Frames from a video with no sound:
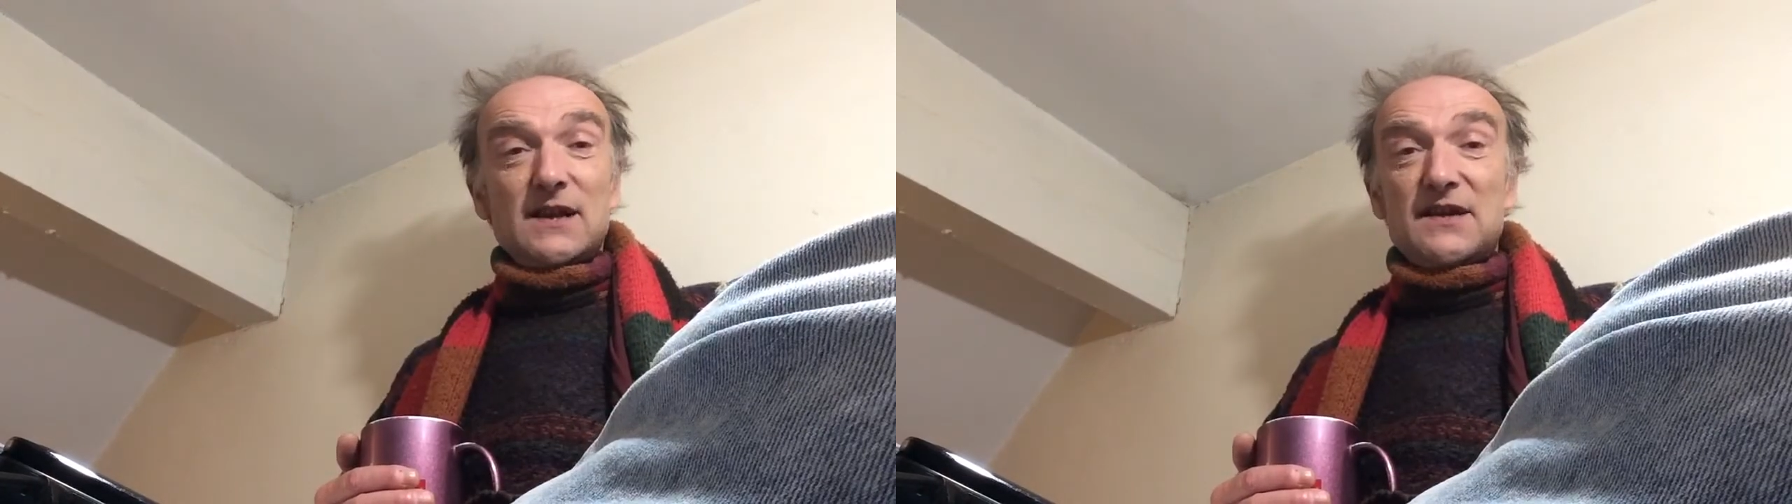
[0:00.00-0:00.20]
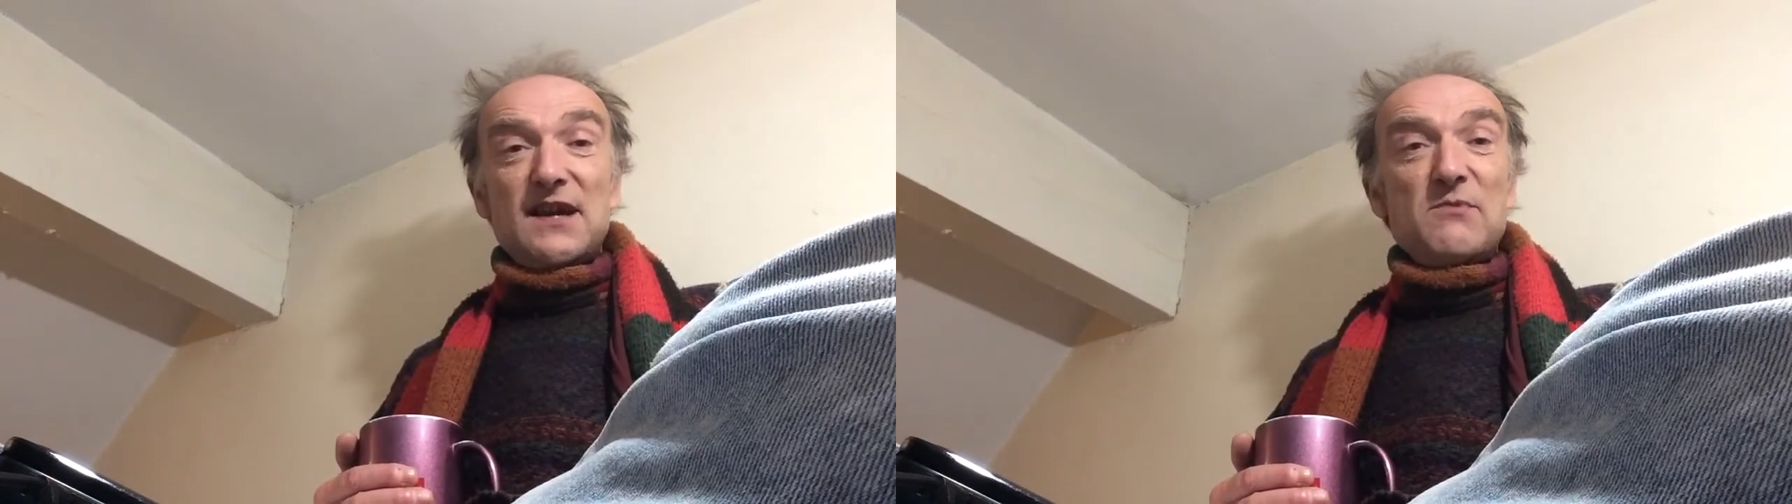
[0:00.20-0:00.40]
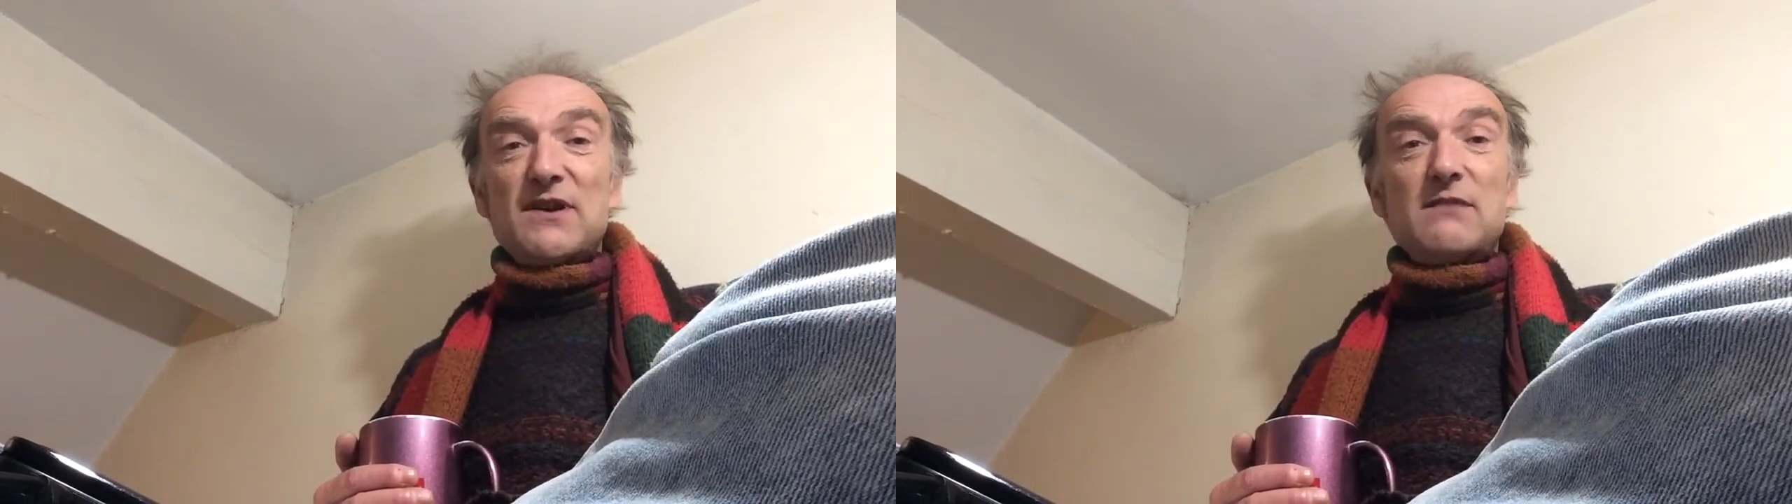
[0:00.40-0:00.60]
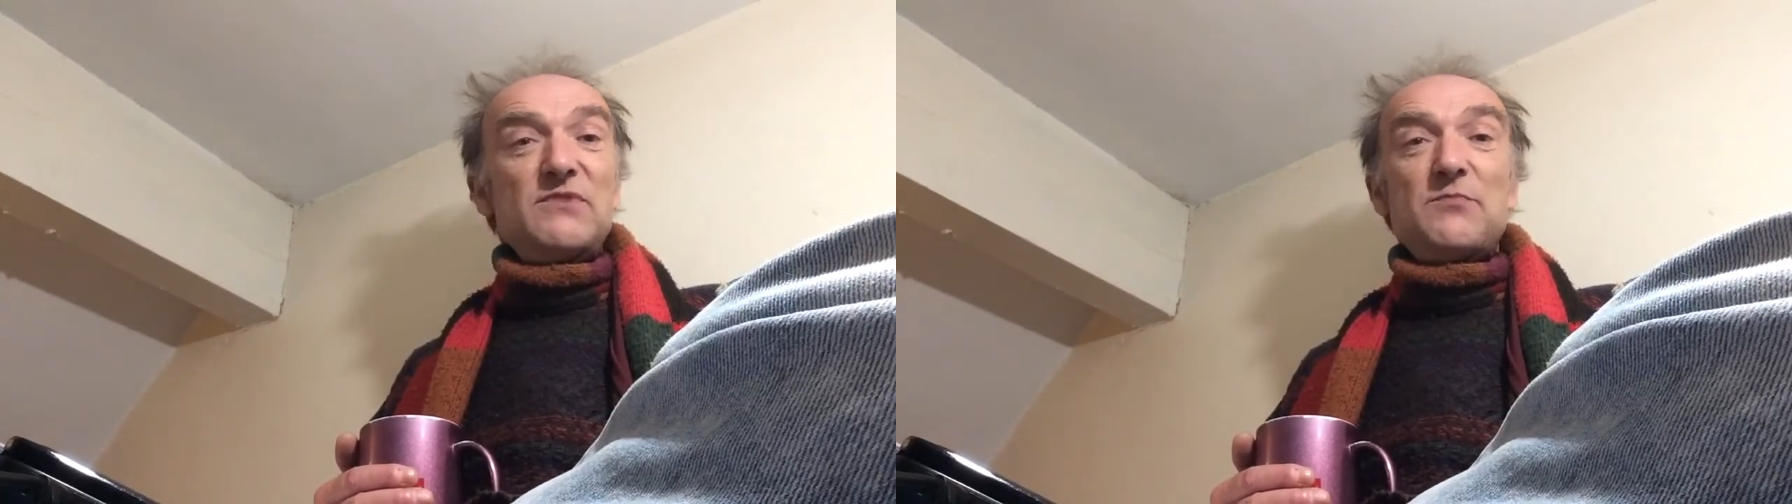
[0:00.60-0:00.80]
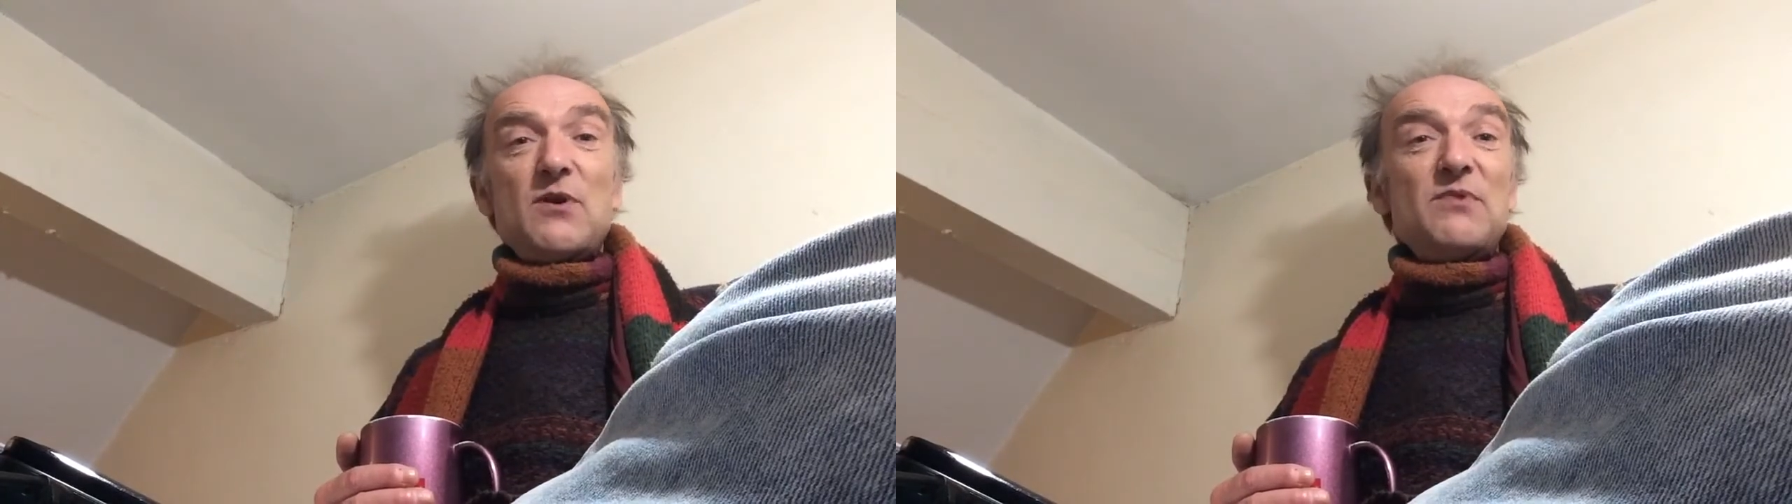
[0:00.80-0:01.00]
Some of them
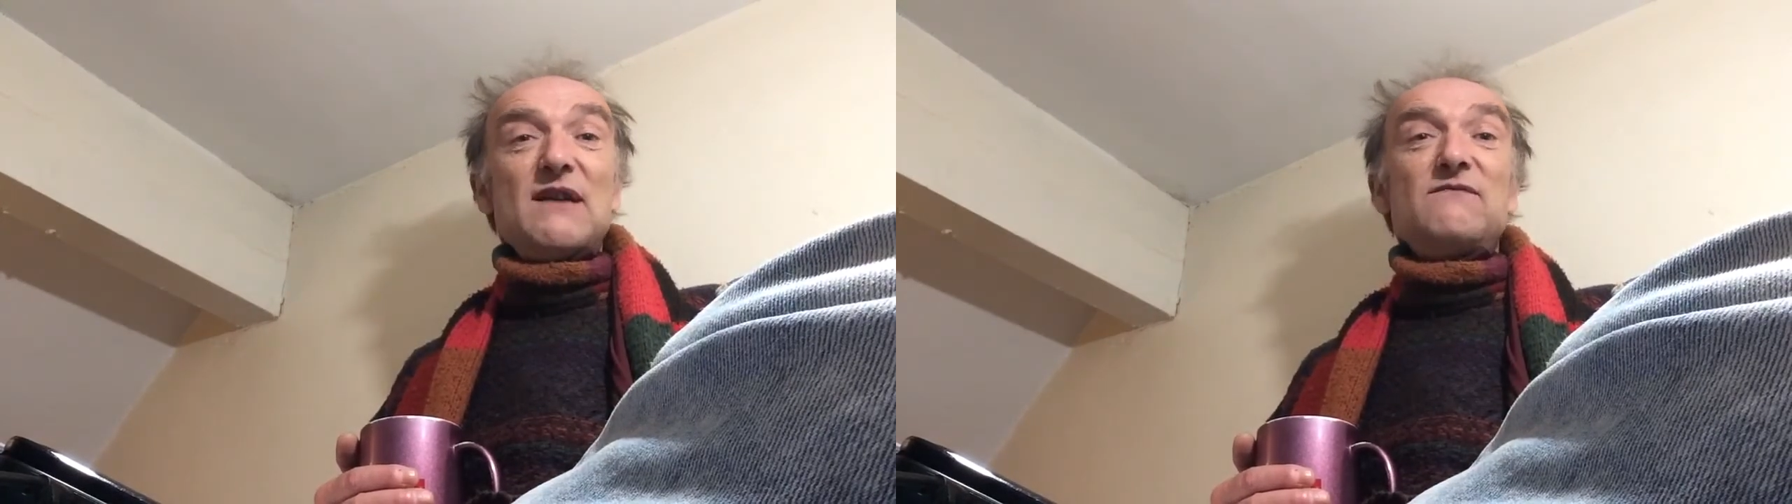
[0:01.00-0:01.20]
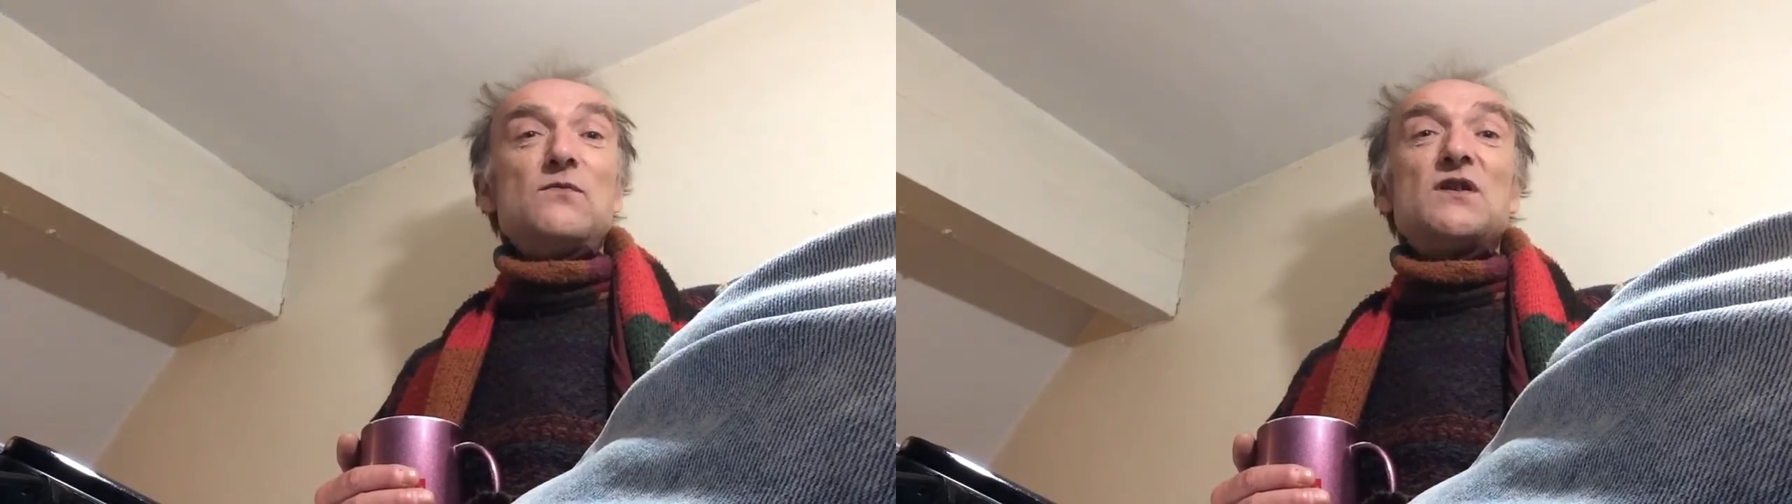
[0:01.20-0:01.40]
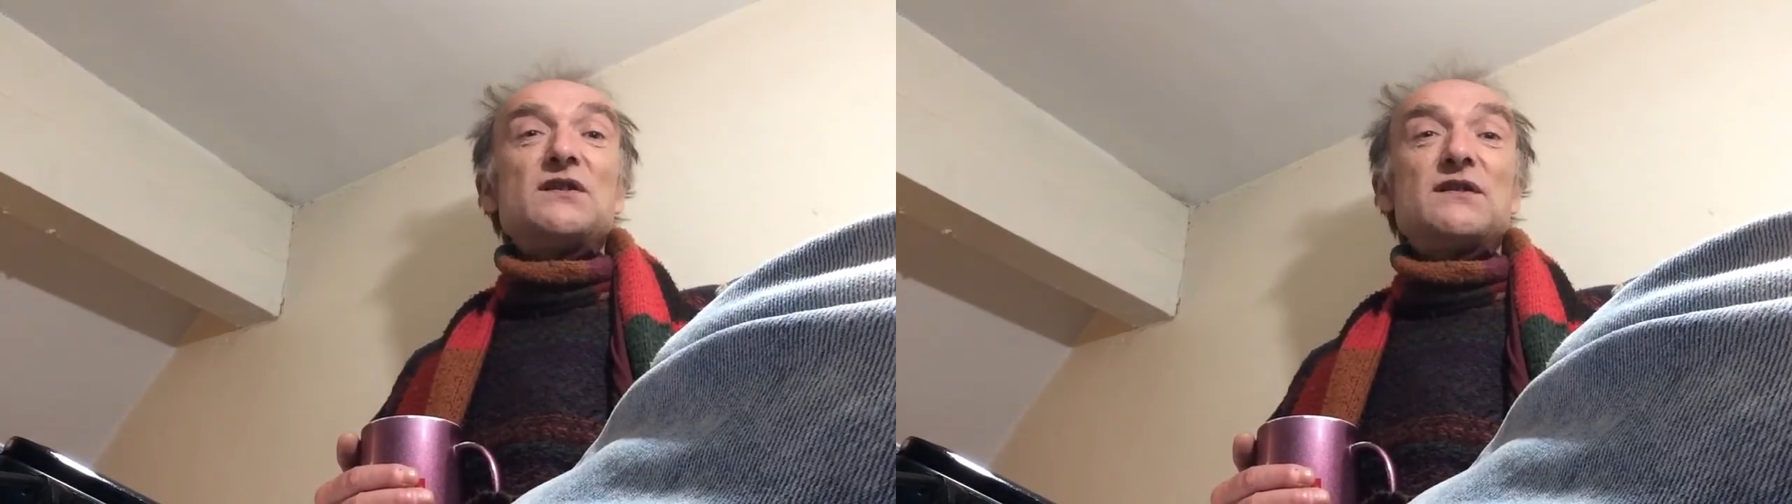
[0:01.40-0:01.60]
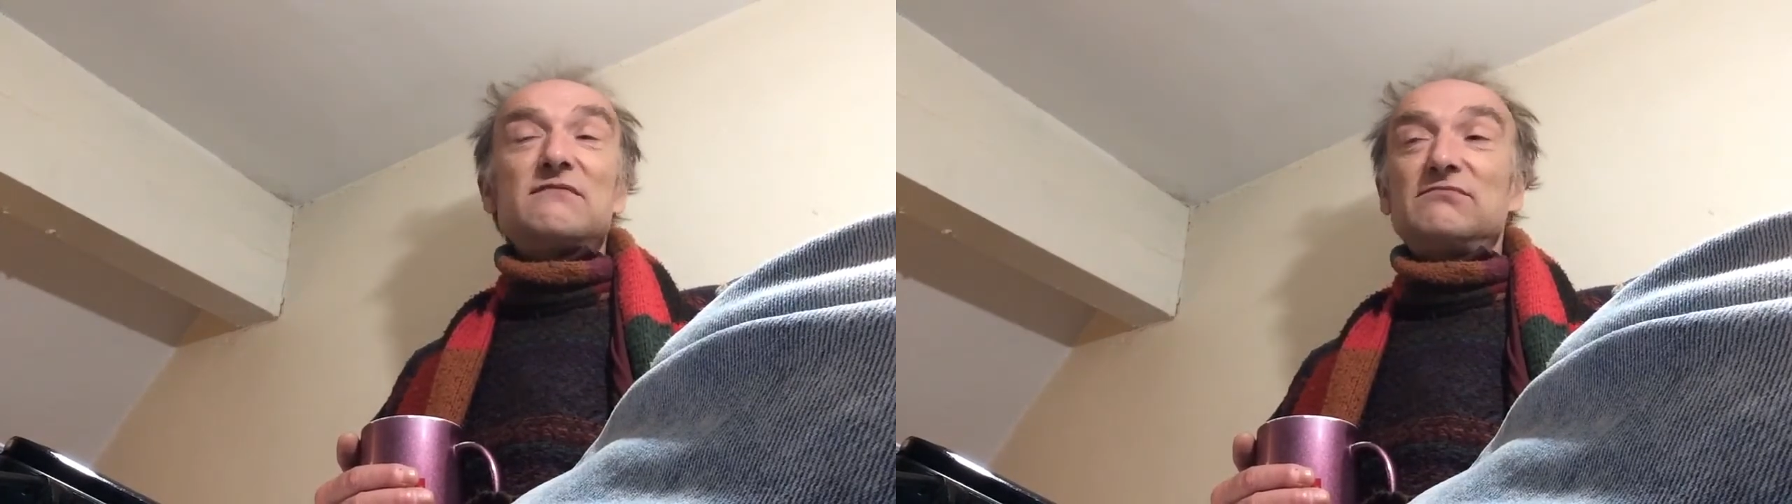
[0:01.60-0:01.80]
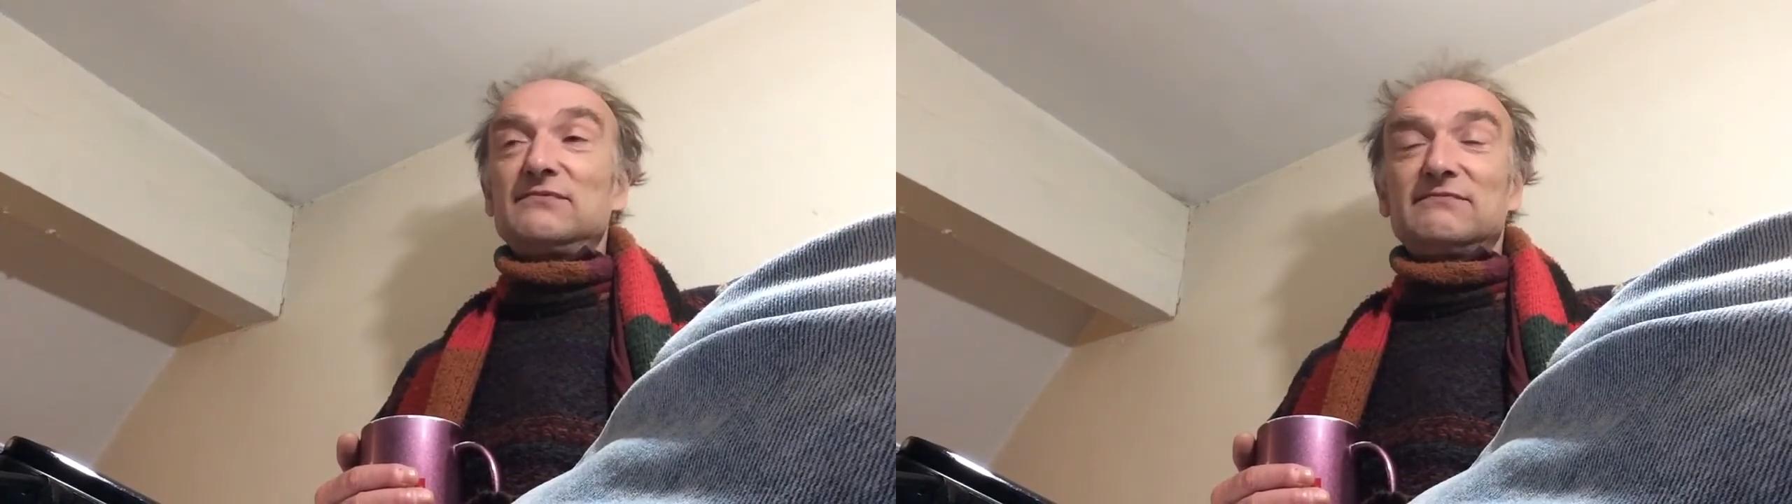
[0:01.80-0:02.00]
you probably haven't watched